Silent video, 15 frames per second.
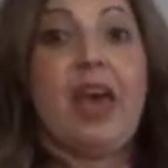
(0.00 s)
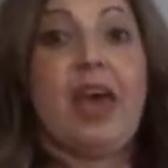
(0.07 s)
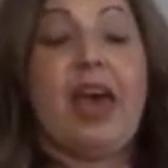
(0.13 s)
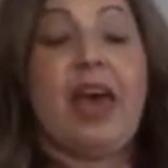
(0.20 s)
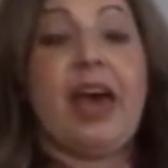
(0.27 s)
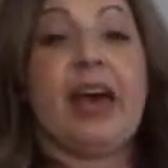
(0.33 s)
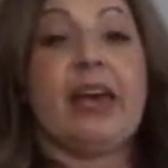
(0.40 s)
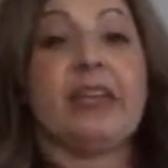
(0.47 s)

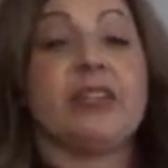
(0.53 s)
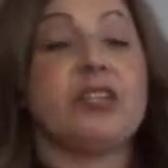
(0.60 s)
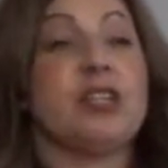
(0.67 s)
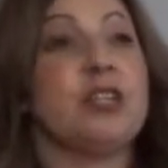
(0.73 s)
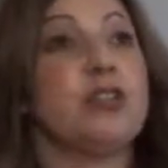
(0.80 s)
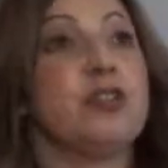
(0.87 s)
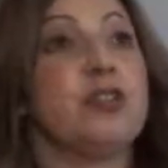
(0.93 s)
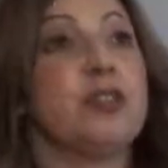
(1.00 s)
And
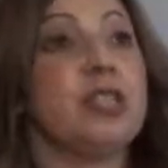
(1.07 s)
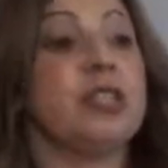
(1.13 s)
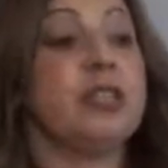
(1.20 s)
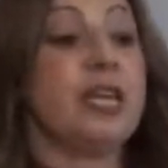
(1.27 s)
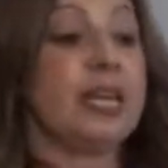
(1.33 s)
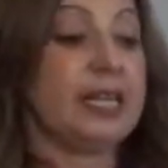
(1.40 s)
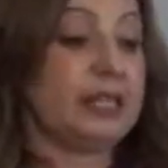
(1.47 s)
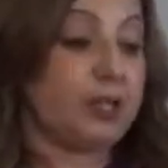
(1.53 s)

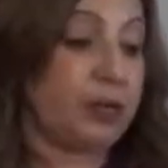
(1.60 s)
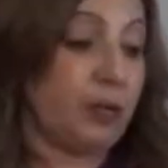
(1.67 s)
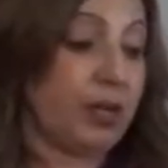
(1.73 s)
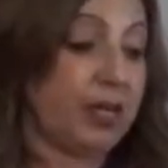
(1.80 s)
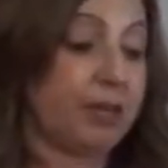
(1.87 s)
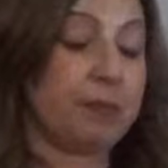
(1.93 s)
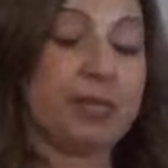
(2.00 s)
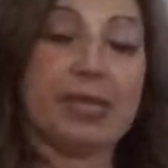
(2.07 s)
it's
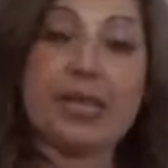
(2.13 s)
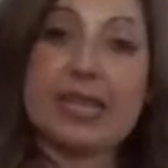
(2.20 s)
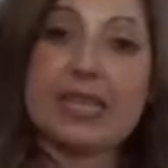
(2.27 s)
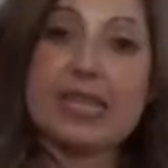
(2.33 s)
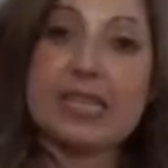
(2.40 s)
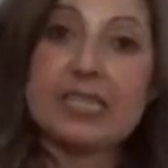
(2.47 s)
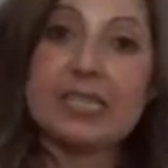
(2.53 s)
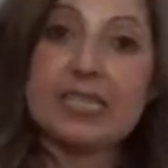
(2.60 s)
going to be like
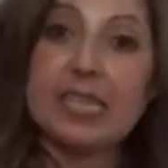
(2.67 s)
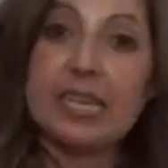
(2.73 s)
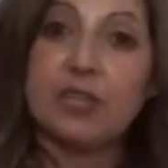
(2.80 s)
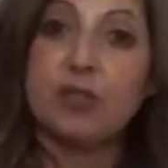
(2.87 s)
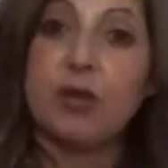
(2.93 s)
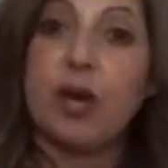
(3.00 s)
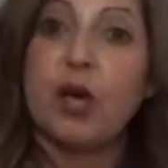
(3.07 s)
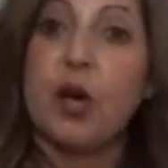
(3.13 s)
that today.
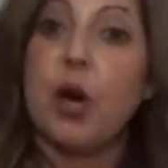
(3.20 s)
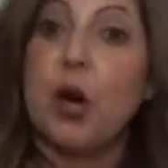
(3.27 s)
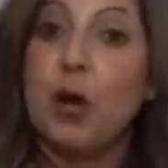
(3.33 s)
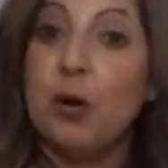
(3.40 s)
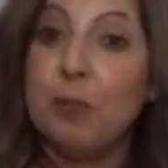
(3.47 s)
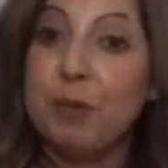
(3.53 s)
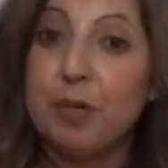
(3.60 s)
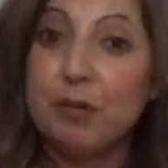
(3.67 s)
So I
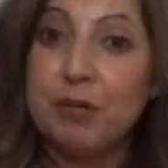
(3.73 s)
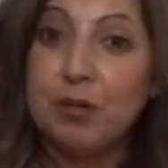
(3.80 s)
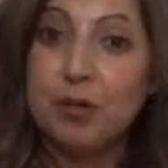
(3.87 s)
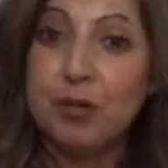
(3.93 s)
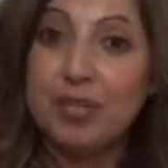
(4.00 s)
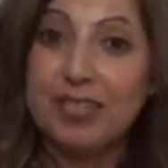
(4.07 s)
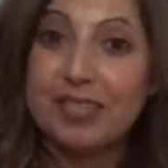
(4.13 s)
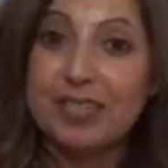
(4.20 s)
hope you
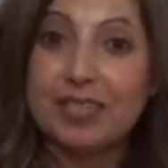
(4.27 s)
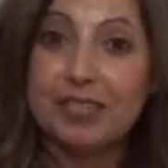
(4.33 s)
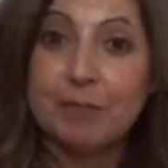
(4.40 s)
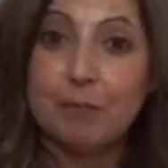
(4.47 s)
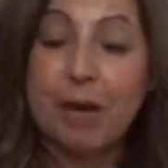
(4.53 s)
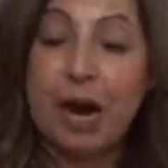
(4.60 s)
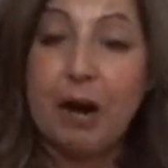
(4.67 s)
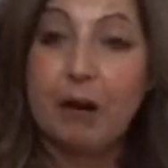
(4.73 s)
enjoyed today's
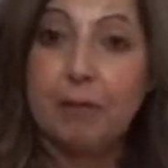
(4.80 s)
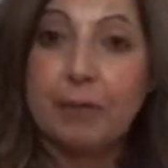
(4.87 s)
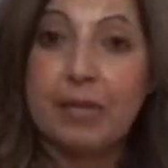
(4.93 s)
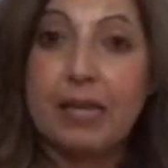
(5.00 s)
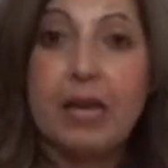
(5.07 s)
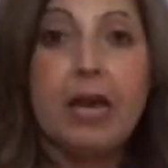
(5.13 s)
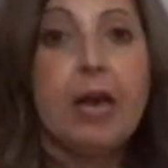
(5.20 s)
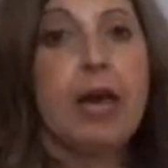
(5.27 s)

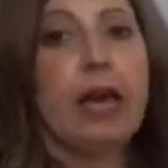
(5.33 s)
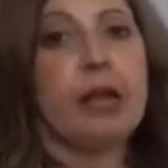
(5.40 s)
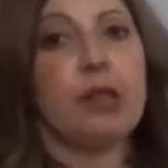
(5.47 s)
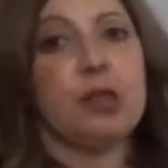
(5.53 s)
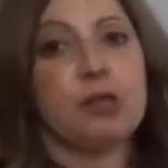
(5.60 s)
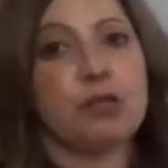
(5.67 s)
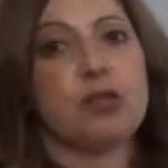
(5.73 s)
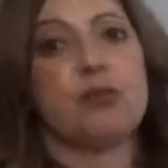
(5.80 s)
empowerment and
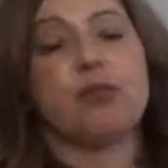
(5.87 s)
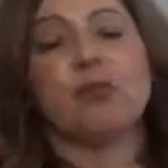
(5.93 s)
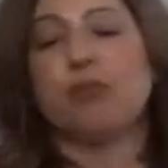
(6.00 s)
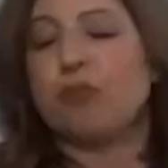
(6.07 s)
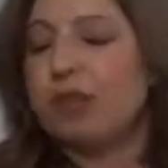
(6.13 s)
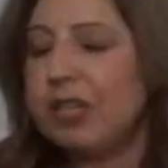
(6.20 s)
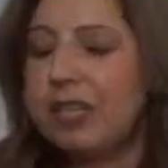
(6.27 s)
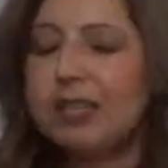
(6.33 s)
learn
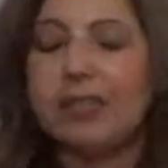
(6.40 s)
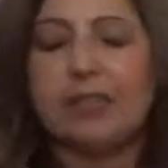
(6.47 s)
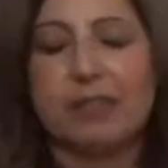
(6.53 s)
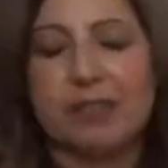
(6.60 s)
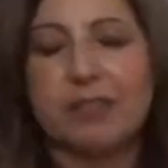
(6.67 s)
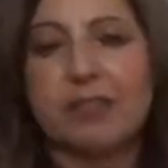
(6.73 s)
some really good